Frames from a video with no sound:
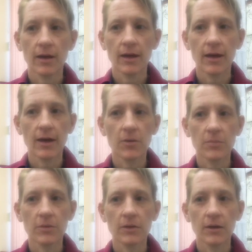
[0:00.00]

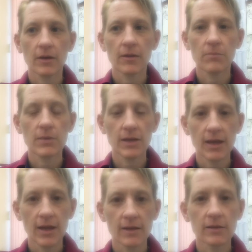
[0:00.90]
help
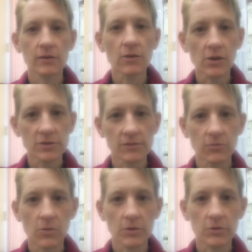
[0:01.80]
mitigate the loss of
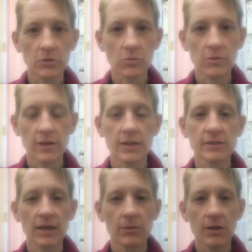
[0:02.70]
water or the
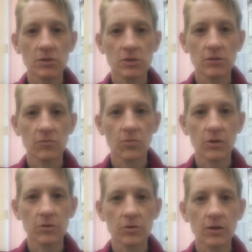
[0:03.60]
contamination of
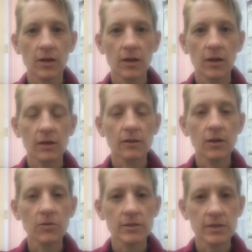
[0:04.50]
water,
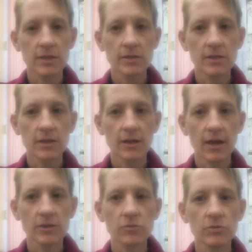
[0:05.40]
low intensity
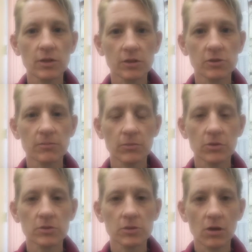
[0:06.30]
hazard reduction
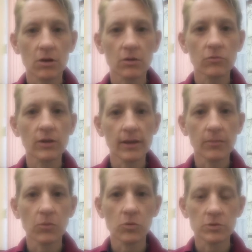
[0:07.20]
burns are really
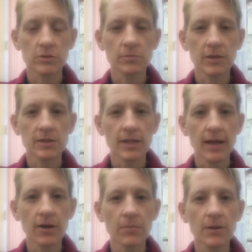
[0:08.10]
important because they
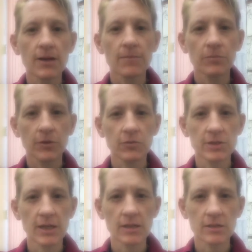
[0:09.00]
help
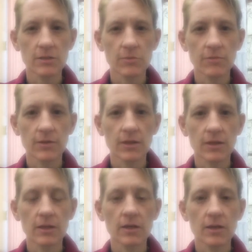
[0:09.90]
retain some of
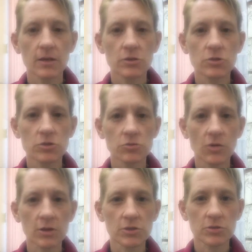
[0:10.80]
the
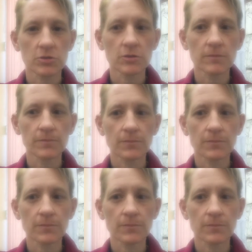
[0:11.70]
structure